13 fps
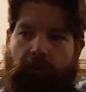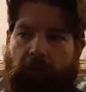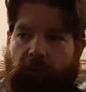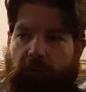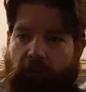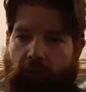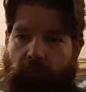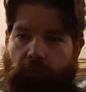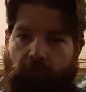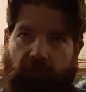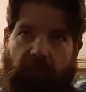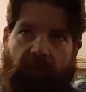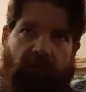learning new
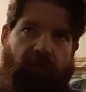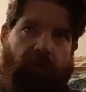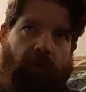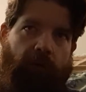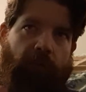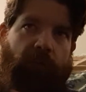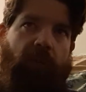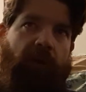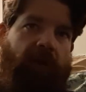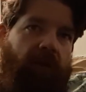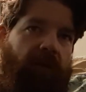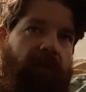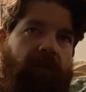things along the
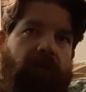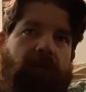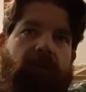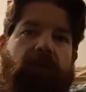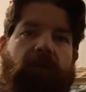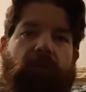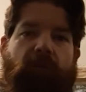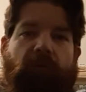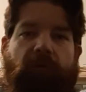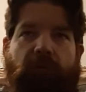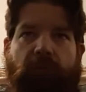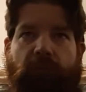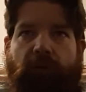way, which
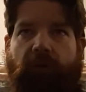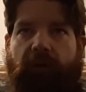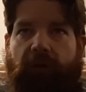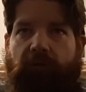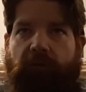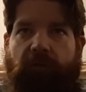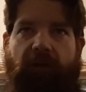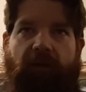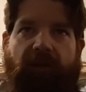is really interesting.